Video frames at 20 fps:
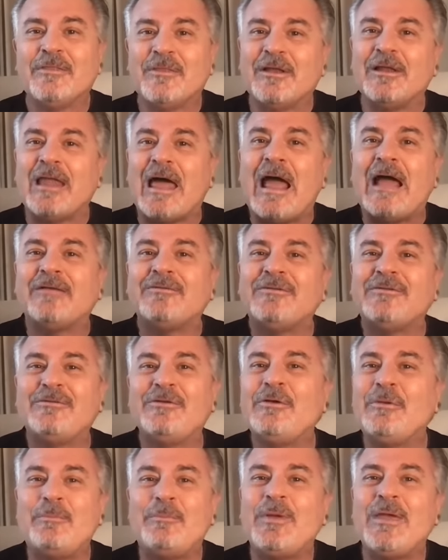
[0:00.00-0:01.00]
the last
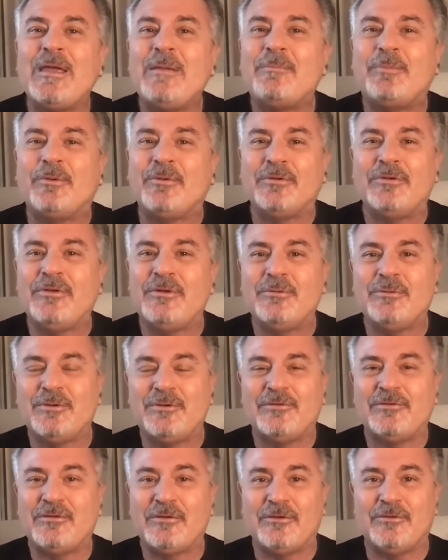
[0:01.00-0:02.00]
two people you
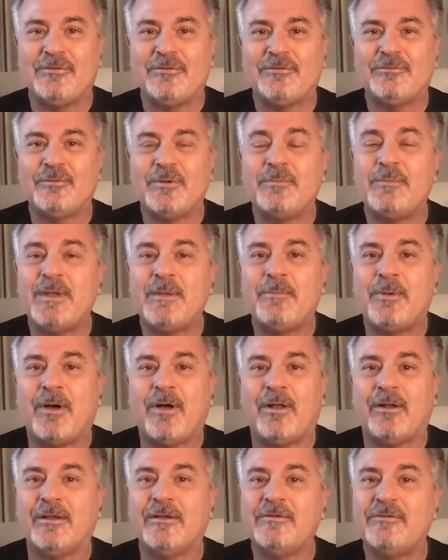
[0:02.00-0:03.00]
would choose would be
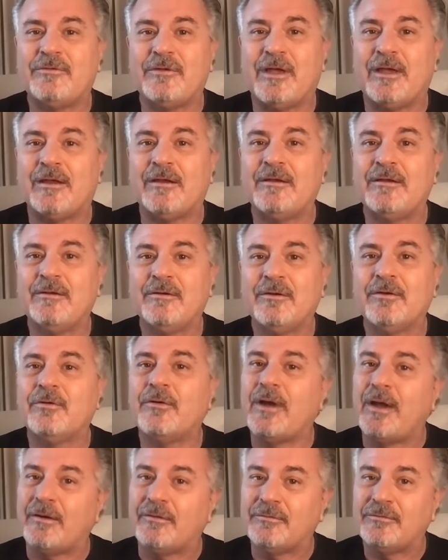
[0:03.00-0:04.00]
Paul and Jan
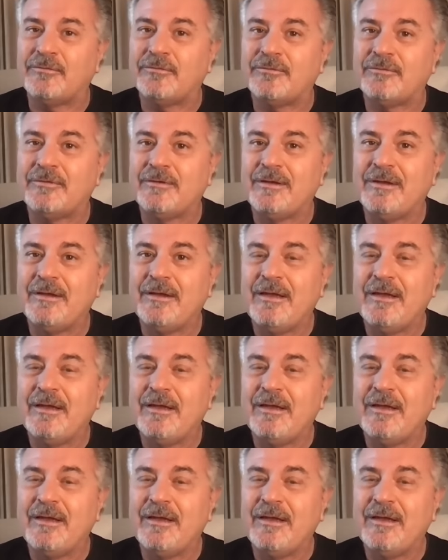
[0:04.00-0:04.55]
Crouch.